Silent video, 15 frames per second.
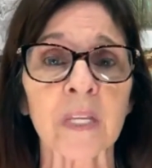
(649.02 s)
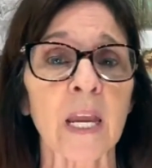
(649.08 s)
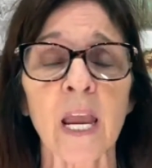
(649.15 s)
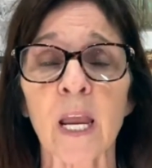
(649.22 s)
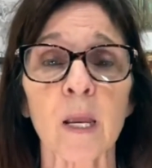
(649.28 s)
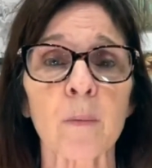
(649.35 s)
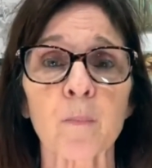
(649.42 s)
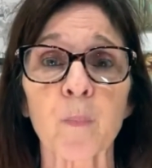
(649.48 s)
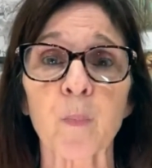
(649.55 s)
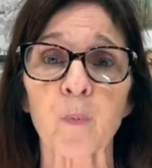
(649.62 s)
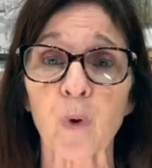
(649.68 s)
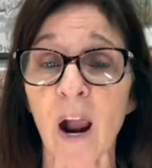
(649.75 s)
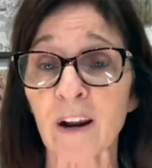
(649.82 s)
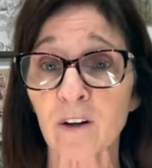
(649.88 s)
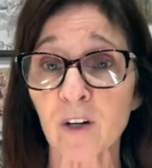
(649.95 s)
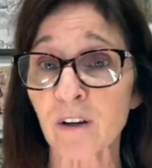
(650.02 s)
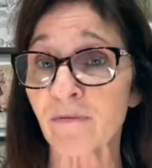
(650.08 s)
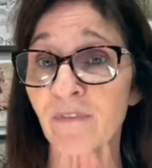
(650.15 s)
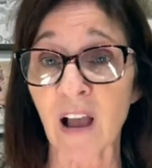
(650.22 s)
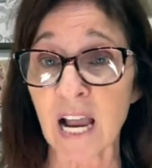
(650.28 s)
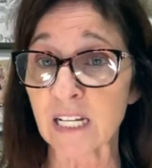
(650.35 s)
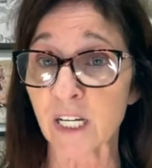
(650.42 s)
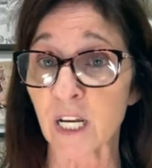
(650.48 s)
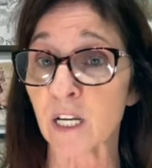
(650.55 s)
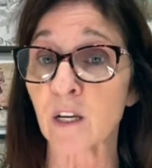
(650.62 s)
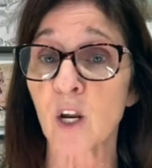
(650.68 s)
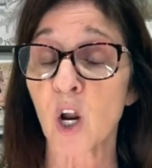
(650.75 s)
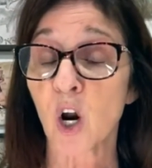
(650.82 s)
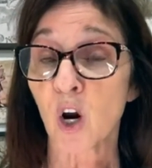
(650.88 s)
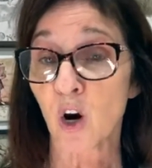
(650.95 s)
And prior to finding
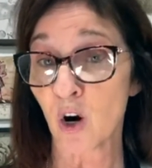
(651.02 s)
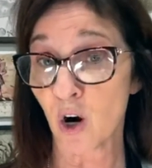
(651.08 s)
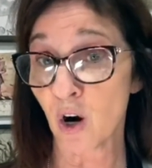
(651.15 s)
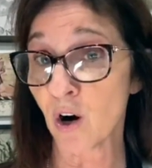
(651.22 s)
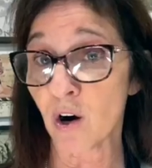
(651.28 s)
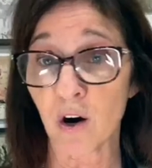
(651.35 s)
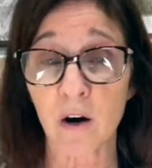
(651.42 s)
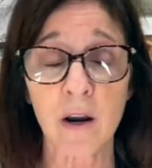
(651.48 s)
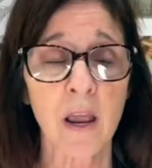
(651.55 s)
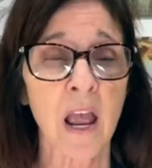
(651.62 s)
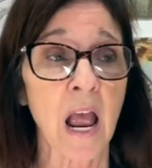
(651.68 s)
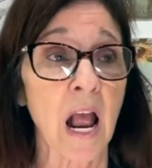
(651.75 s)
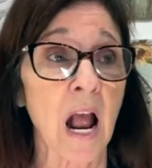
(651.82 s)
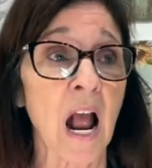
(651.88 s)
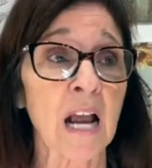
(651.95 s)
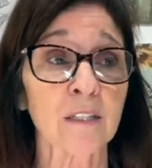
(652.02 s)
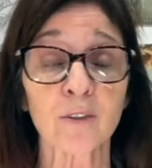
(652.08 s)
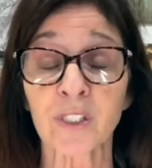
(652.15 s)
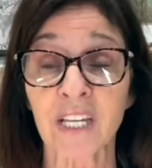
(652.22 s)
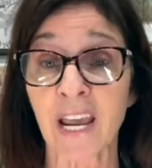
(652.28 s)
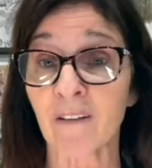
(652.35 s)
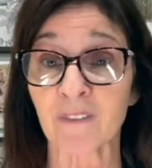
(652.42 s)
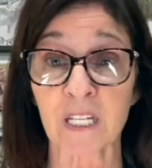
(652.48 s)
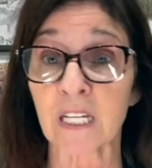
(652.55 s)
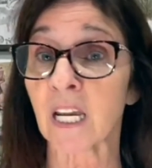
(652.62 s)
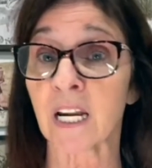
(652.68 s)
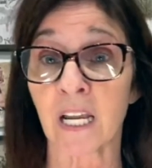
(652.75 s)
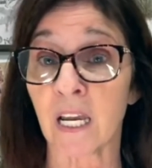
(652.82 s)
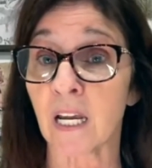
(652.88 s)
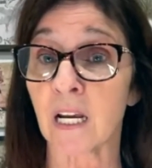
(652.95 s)
her, I used to have to
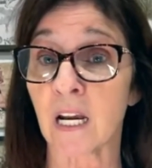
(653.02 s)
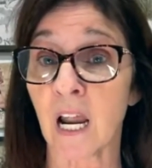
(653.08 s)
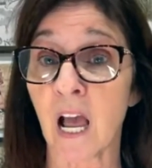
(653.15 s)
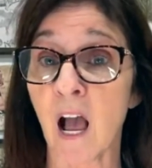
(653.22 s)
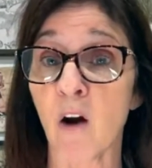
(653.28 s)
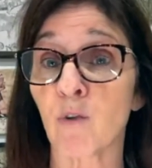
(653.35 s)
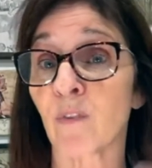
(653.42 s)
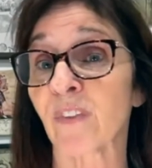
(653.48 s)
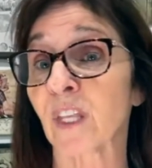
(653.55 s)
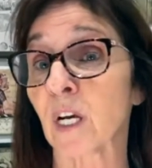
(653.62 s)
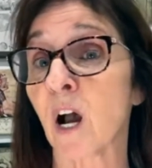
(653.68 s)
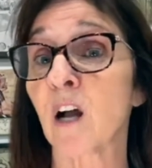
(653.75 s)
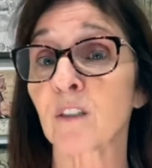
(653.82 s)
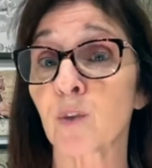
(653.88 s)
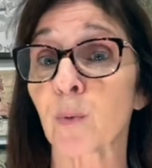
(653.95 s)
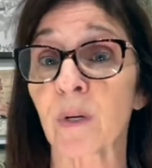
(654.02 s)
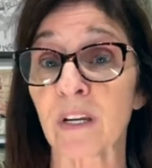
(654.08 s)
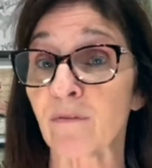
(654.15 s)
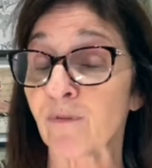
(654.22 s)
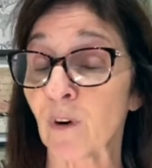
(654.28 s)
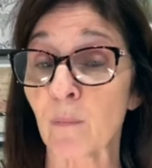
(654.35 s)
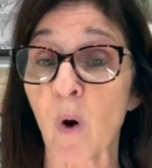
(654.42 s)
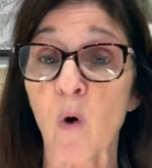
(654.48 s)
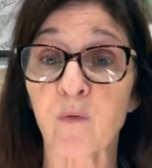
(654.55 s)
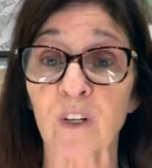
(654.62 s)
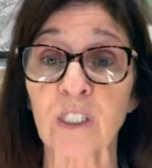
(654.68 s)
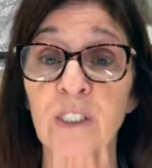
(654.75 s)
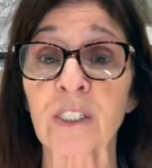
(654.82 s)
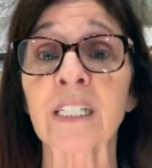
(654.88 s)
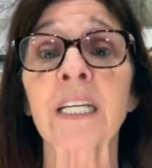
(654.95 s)
get it out of the country from
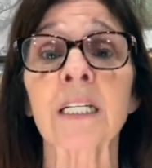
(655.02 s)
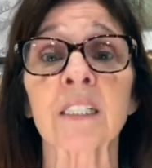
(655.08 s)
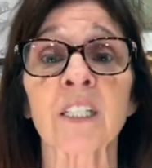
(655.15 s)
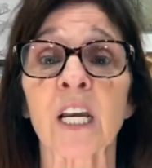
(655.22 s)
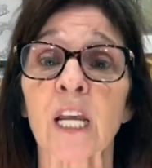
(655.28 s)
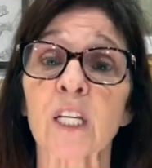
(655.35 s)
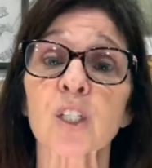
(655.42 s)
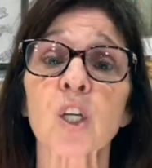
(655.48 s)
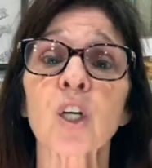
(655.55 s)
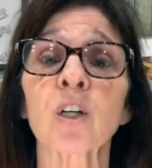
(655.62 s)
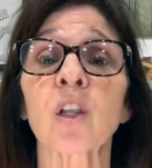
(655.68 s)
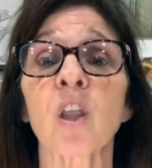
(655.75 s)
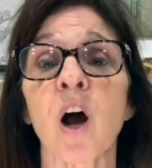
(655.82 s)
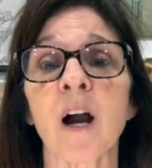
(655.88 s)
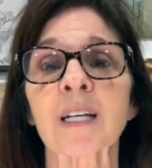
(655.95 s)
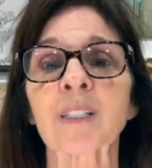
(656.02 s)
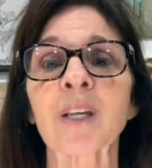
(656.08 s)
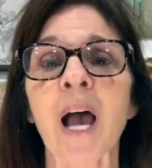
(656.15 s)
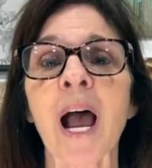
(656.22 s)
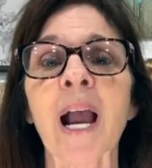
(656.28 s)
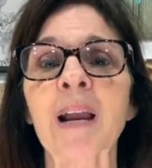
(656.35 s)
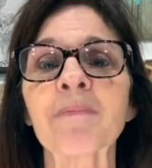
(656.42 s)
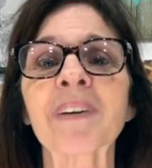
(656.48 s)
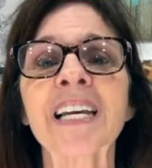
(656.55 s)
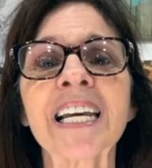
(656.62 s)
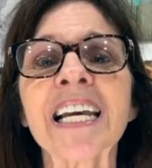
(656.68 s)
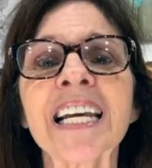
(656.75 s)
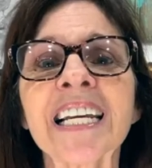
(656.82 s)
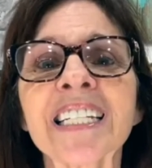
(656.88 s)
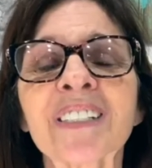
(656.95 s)
overseas, and it took a long time.
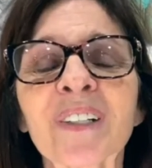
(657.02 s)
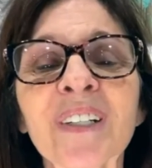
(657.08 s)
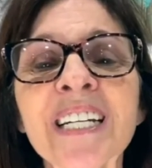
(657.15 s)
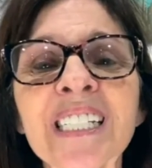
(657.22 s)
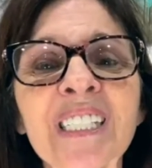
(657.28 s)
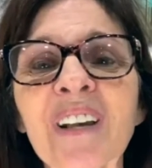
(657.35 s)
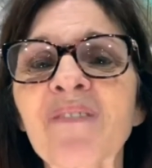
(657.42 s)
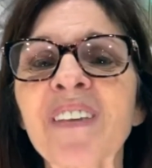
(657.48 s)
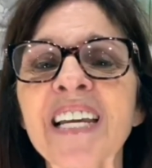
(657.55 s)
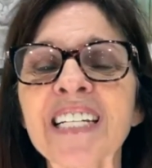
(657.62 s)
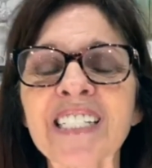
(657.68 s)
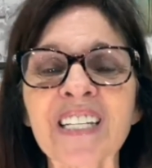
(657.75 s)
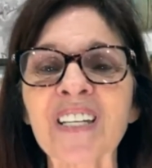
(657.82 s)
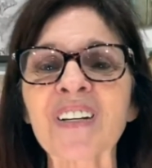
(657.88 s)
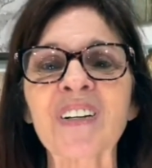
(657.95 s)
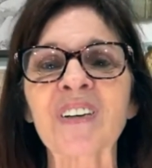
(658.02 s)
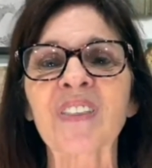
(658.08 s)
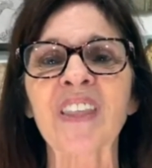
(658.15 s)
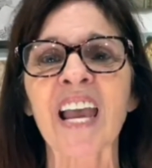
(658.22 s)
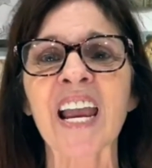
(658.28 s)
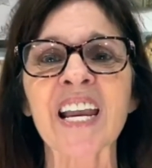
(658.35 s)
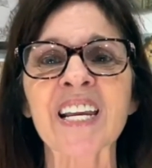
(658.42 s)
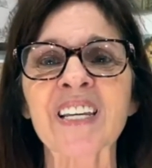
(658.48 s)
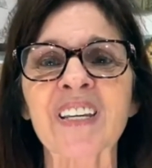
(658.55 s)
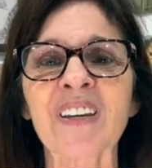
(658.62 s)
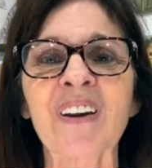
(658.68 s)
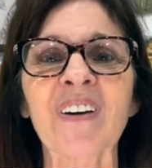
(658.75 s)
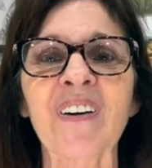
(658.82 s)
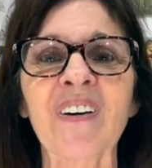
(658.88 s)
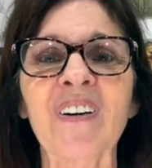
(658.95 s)
Teresa, me too. Thank
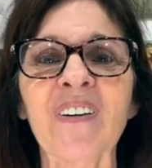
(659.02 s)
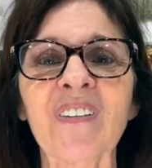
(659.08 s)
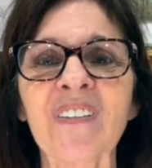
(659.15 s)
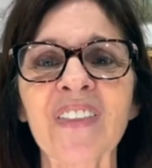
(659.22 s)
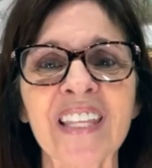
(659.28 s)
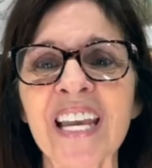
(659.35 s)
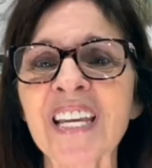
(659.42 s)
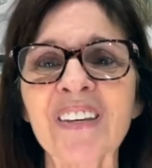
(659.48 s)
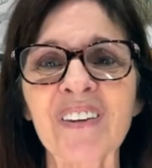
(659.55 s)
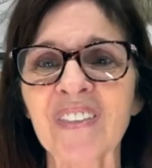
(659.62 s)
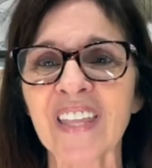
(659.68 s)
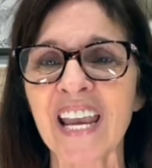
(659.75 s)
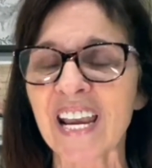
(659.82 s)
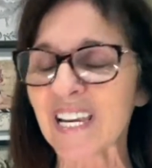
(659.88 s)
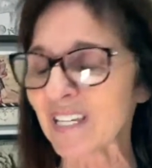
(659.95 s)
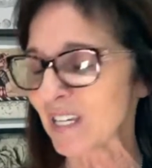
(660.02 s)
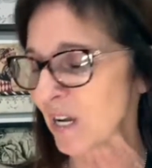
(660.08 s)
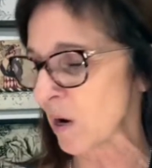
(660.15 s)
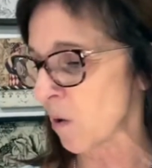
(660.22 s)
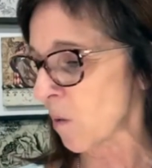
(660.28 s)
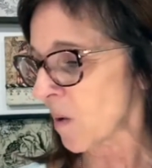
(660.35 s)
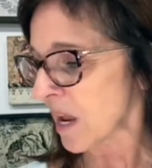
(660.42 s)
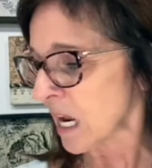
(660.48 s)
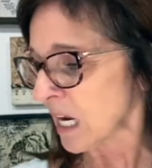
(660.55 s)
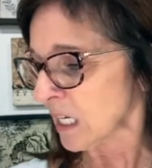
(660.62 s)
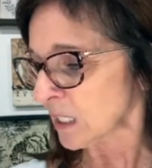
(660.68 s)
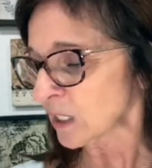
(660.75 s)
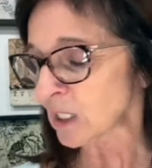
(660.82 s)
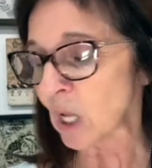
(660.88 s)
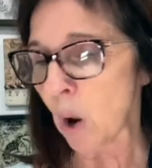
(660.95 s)
you. Thank you. Thank you.
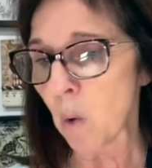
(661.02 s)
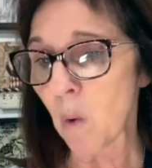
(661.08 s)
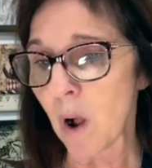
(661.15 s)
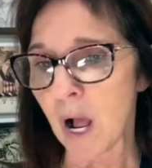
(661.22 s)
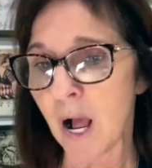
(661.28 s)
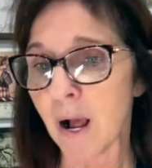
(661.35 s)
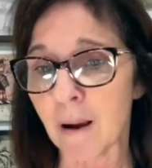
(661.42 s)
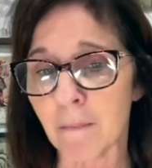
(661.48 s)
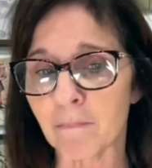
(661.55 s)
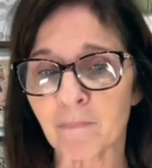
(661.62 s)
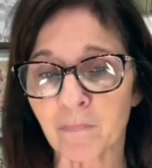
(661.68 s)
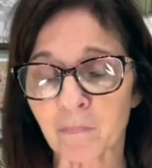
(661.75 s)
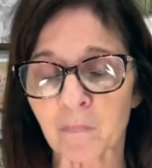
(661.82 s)
So, um,